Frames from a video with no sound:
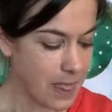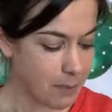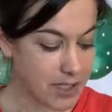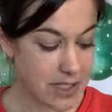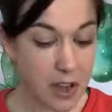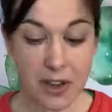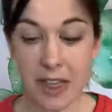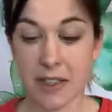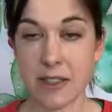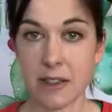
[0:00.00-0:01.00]
But salt
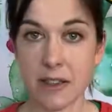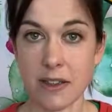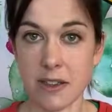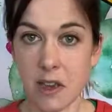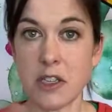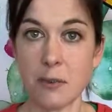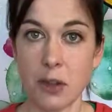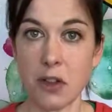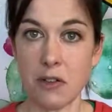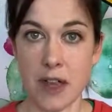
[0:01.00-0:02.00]
is sodium
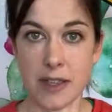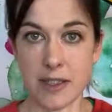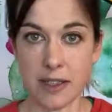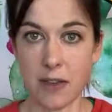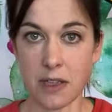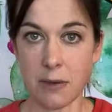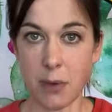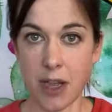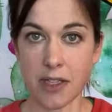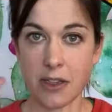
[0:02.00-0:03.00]
chloride. It's a sodium
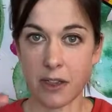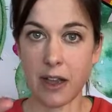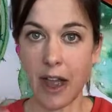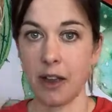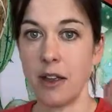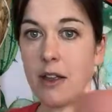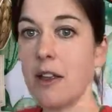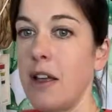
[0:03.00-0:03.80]
particle and a